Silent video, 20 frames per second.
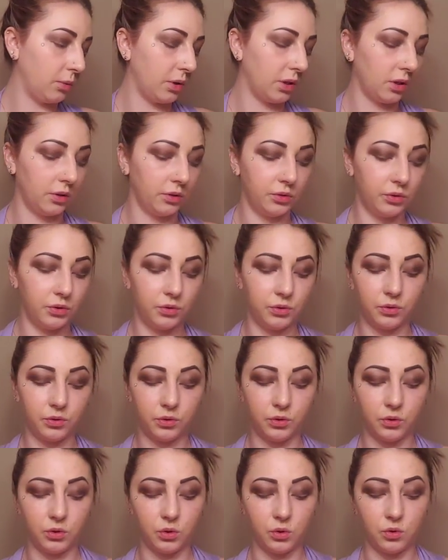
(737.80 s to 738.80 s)
what I'll
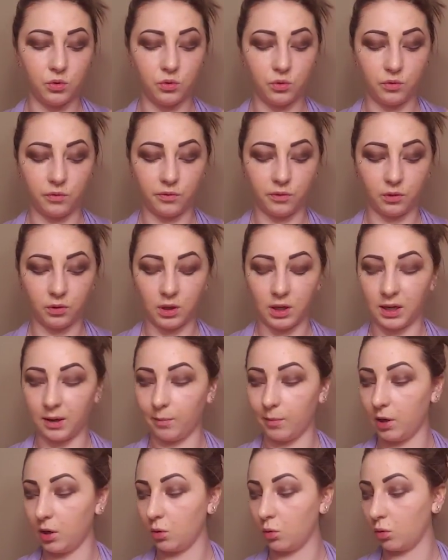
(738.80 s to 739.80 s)
do for like
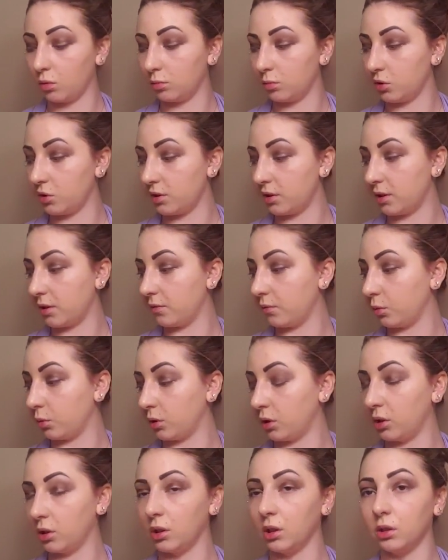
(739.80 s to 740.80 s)
my normal stuff, we're
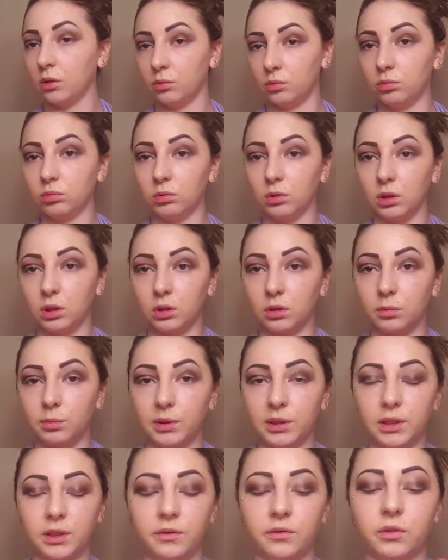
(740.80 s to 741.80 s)
gonna go a little
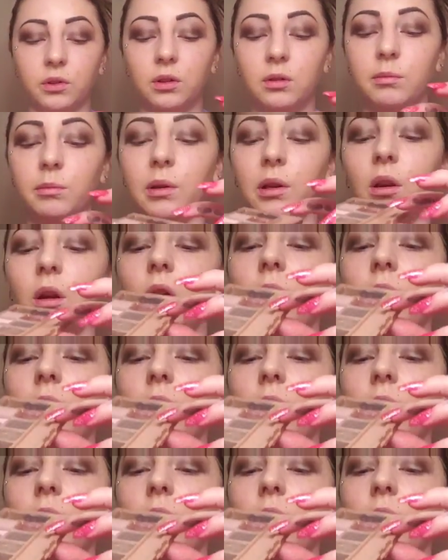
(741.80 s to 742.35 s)
bit different, but